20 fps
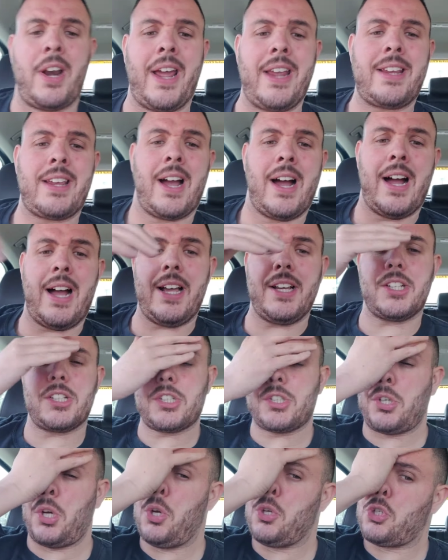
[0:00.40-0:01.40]
All right, guys,
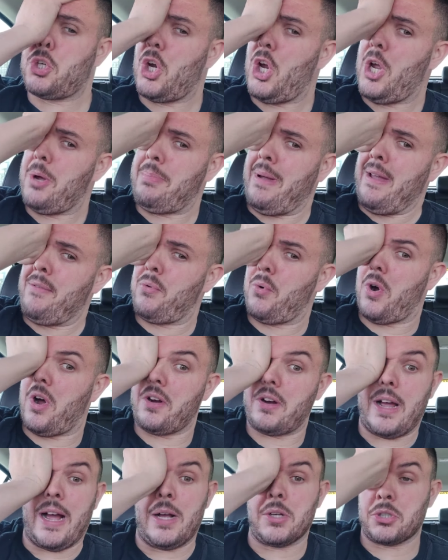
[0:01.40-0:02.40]
YouTube,
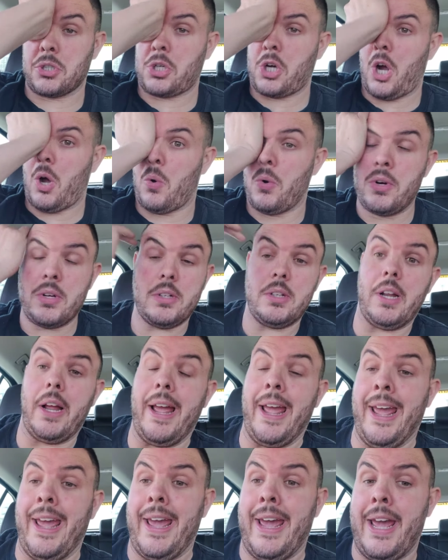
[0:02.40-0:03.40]
everyone, how's it going?
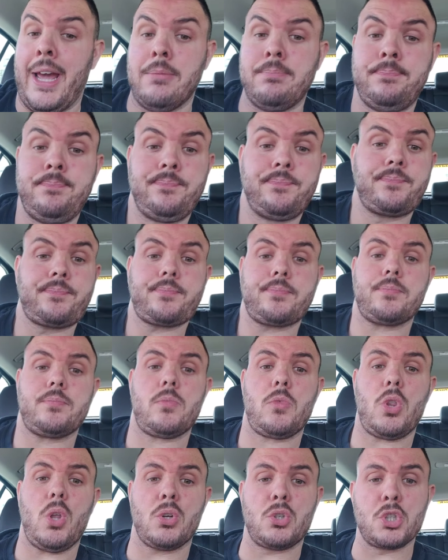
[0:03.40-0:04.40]
Um,
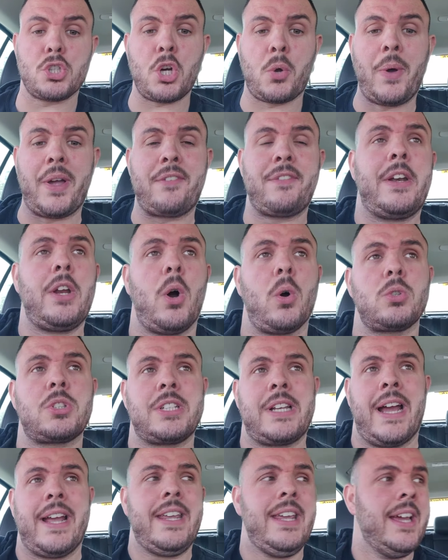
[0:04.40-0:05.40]
just a quick video
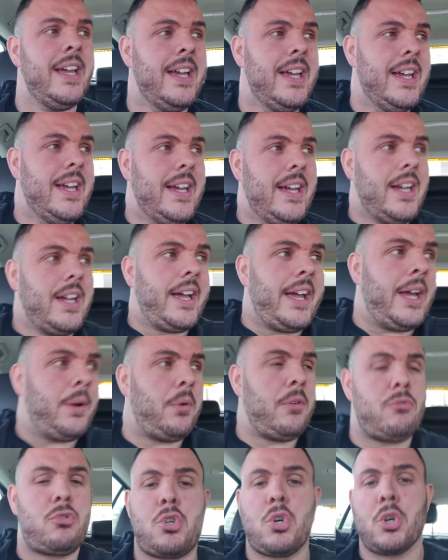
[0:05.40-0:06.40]
today. Uh,
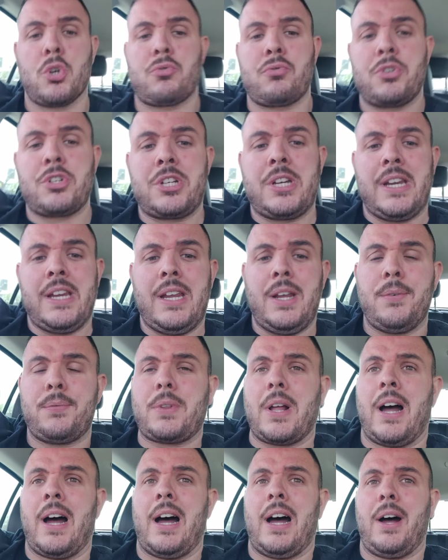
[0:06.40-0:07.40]
we've just
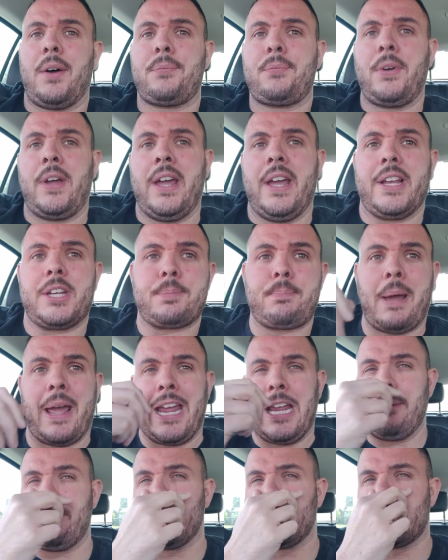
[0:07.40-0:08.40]
received our first
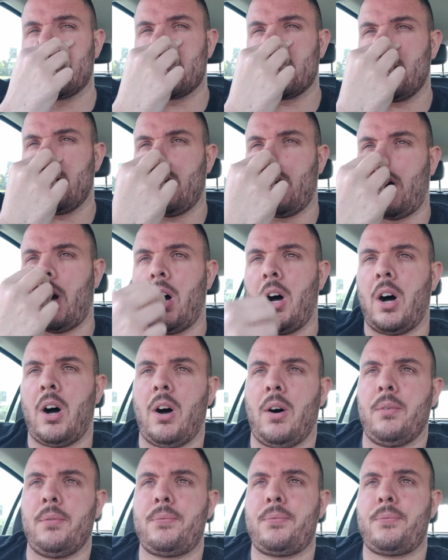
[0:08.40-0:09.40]
payment
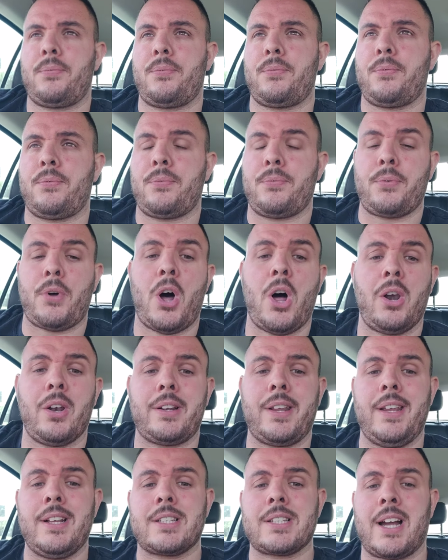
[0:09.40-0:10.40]
of
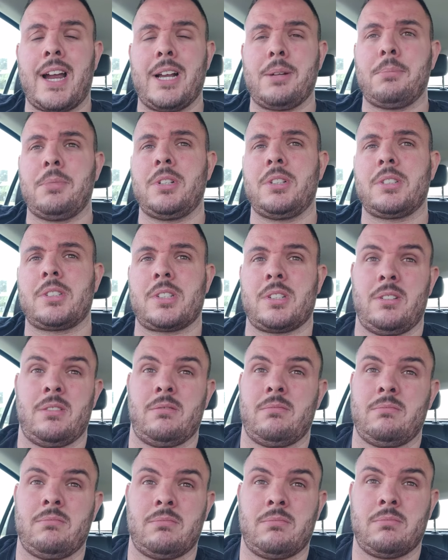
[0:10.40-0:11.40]
holiday entitlements
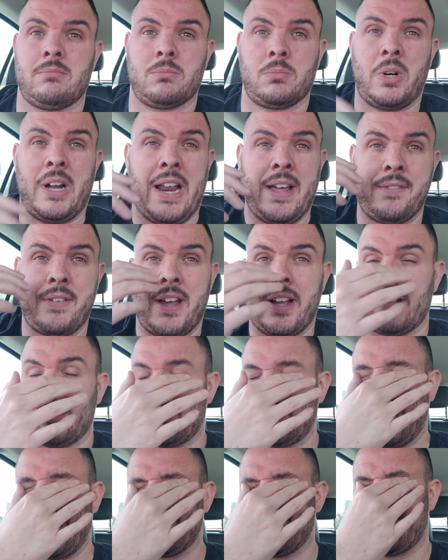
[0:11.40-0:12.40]
and whatever,
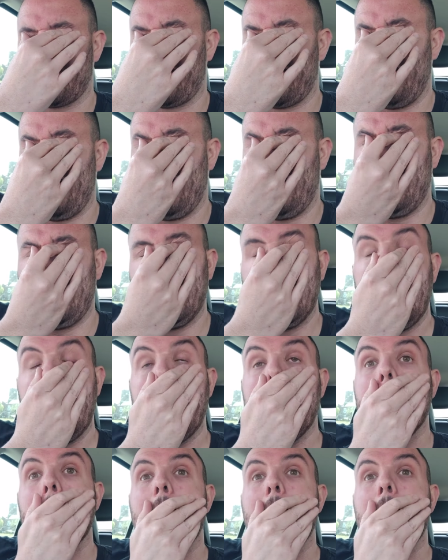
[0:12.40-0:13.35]
statically,